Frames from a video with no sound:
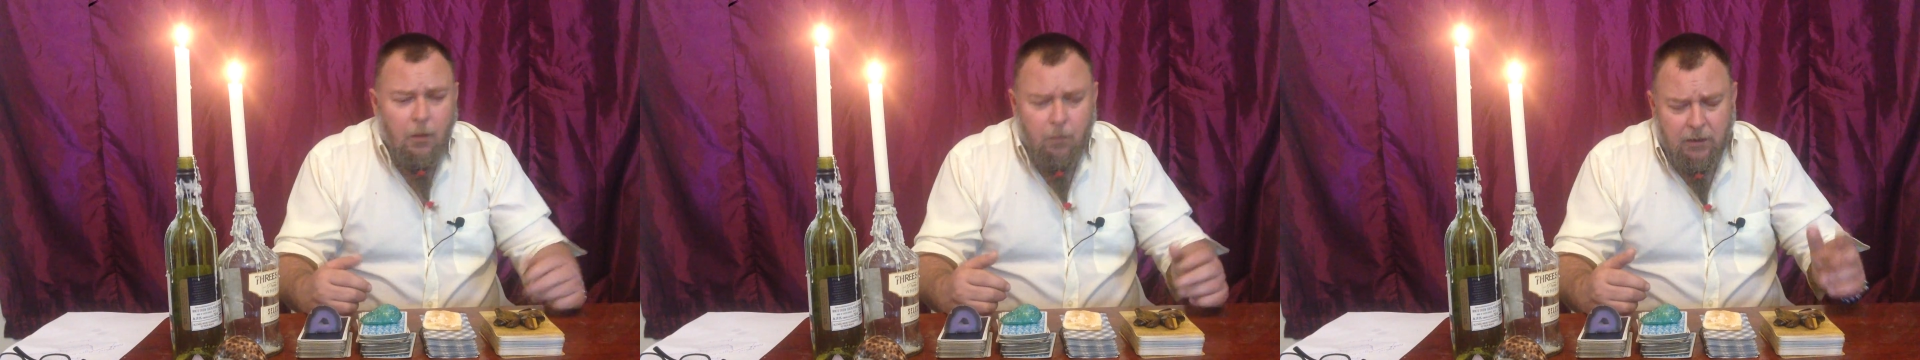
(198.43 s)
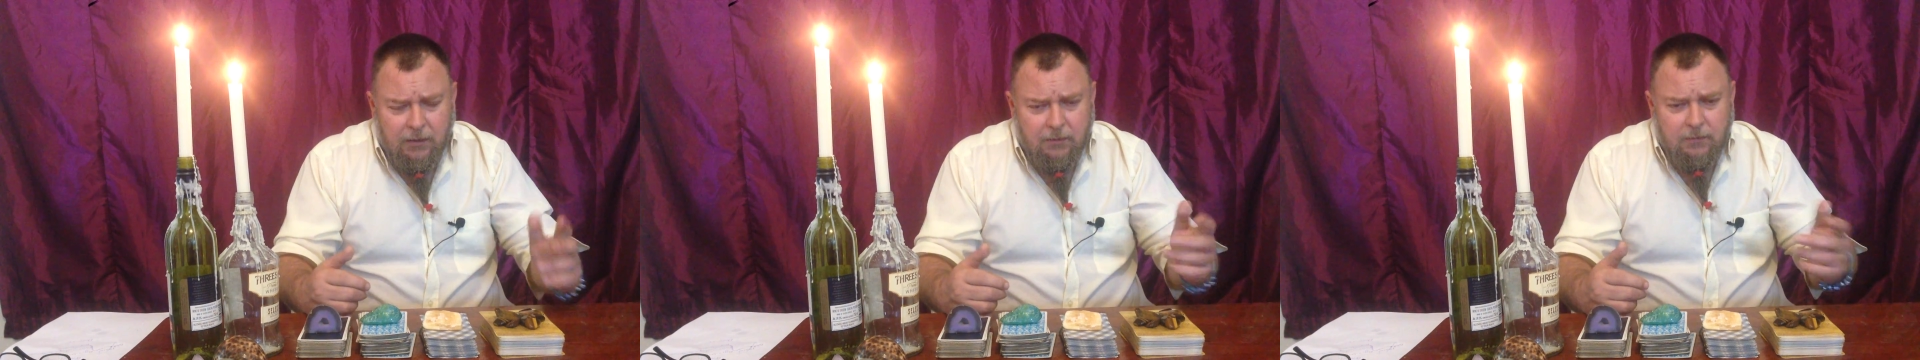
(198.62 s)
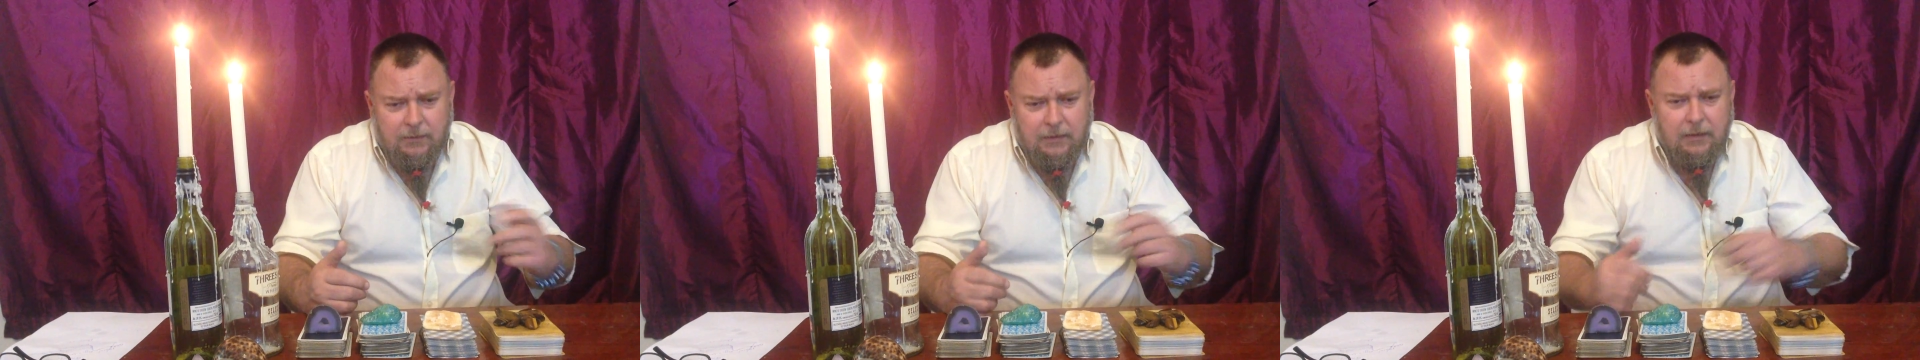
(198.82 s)

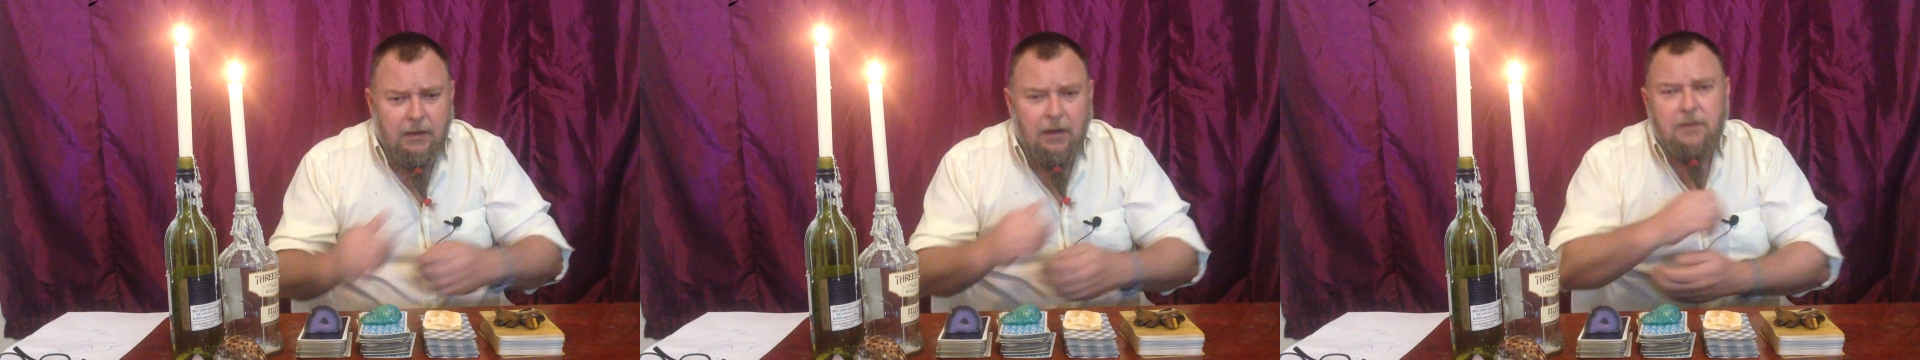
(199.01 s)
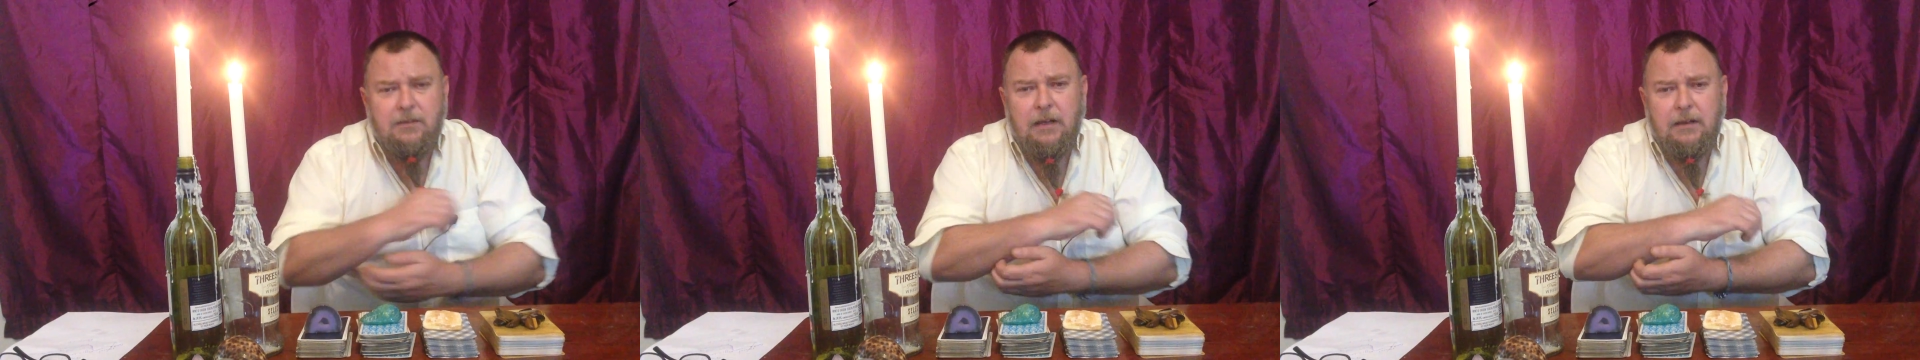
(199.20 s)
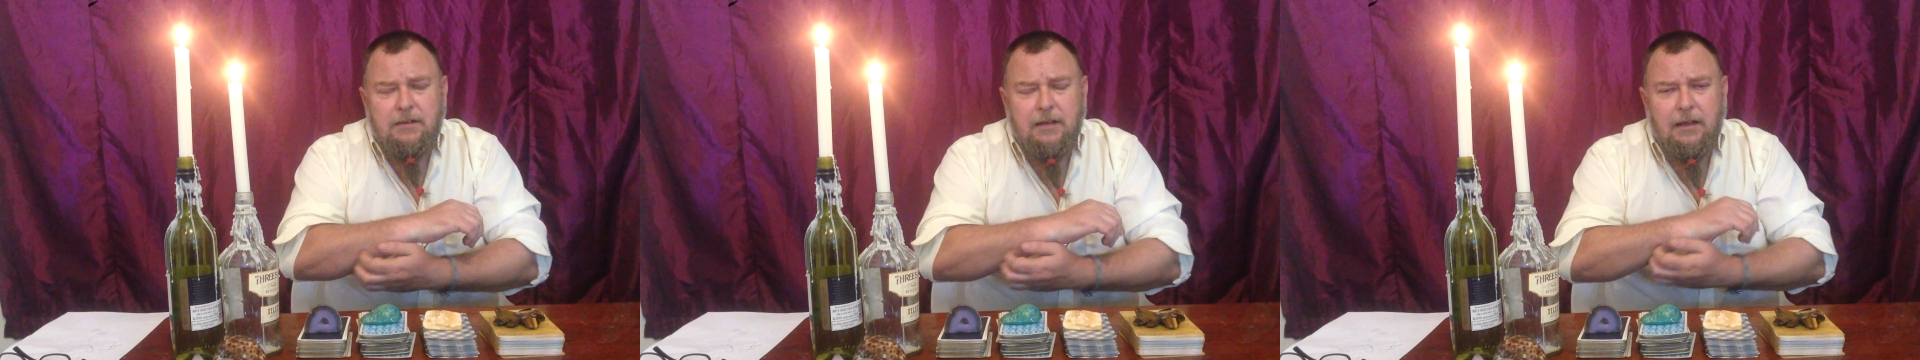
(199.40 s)
Well,
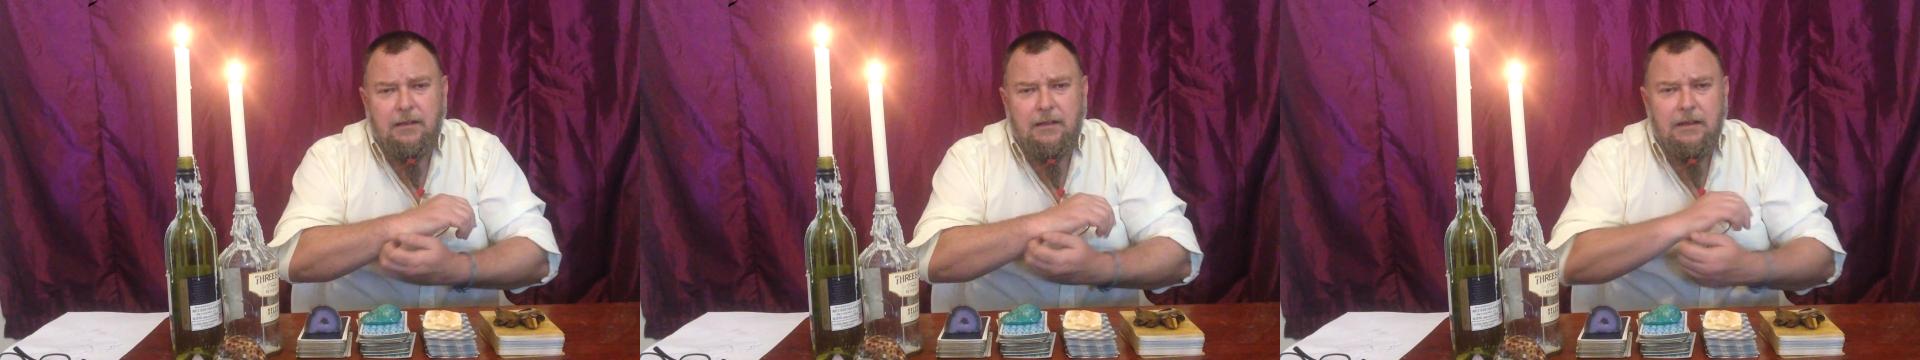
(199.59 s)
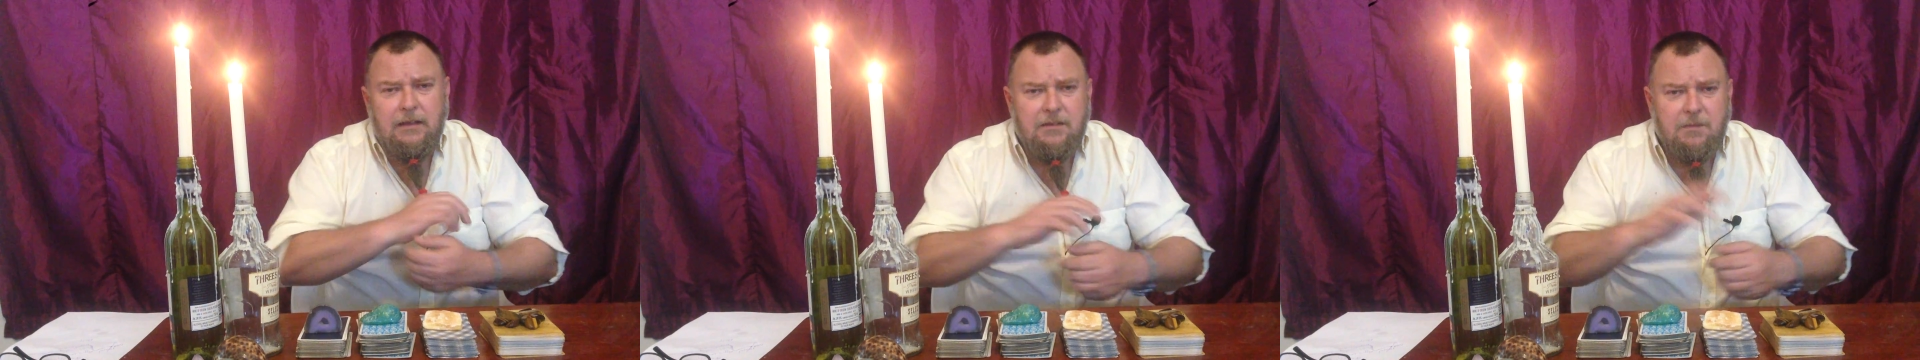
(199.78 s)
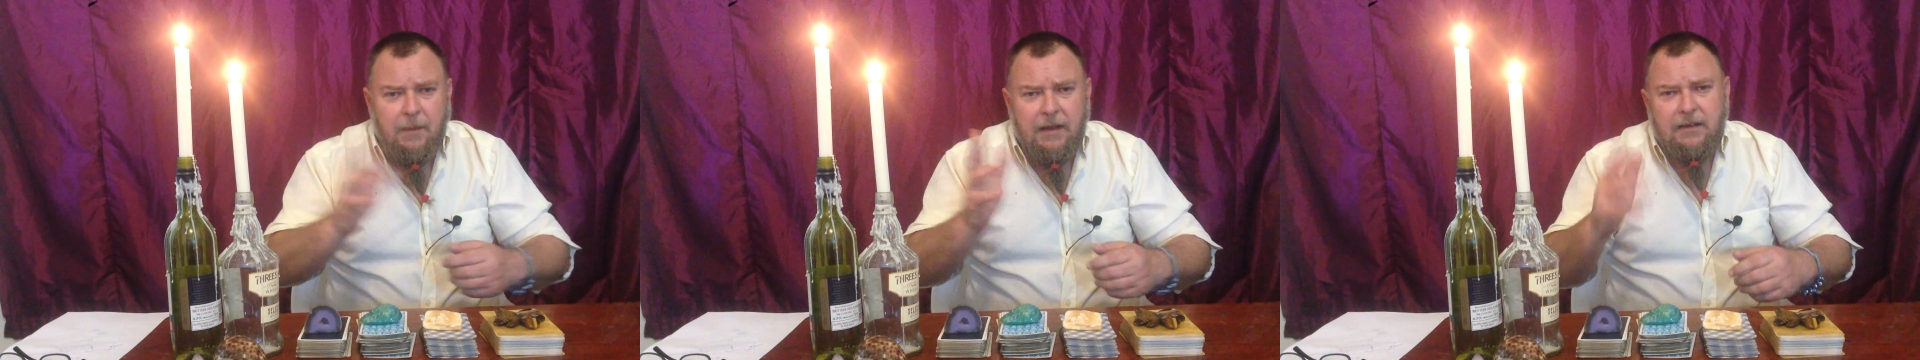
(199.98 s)
take
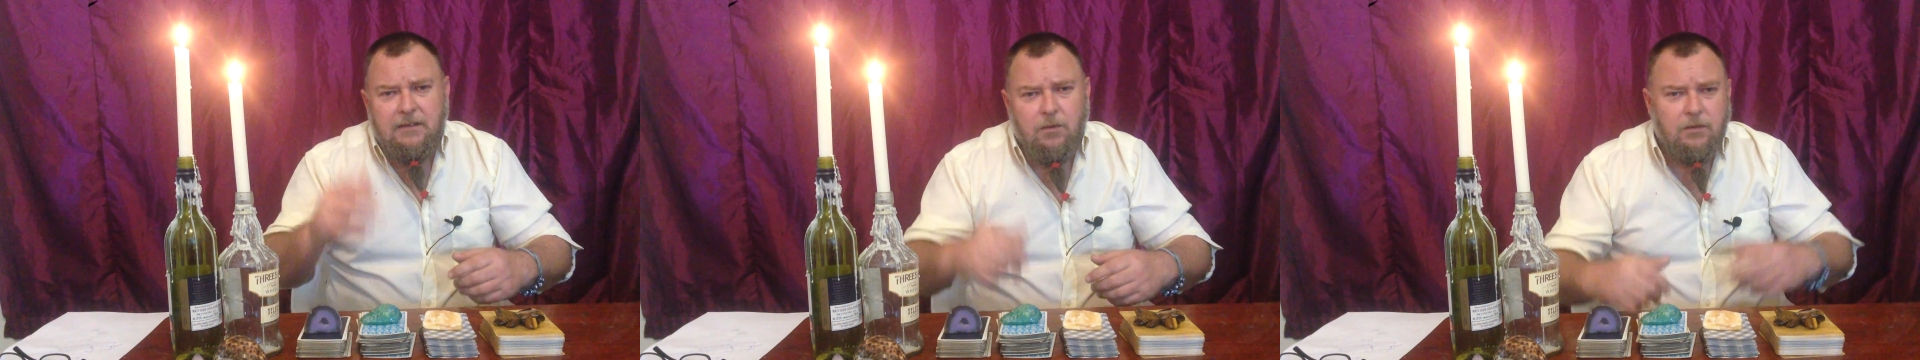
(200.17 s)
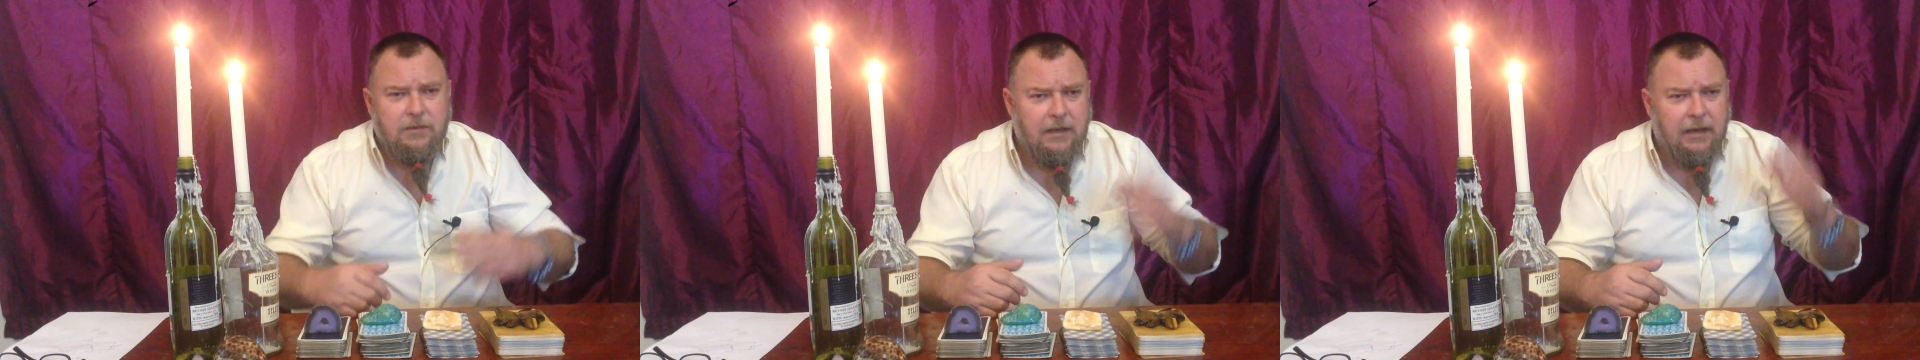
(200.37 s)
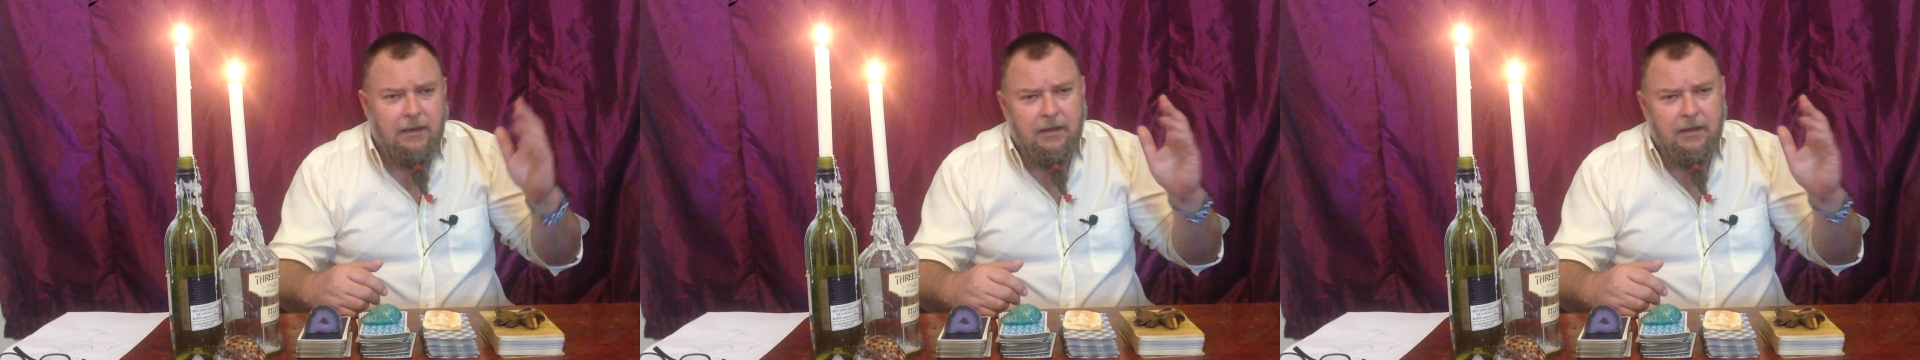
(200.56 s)
these meds, or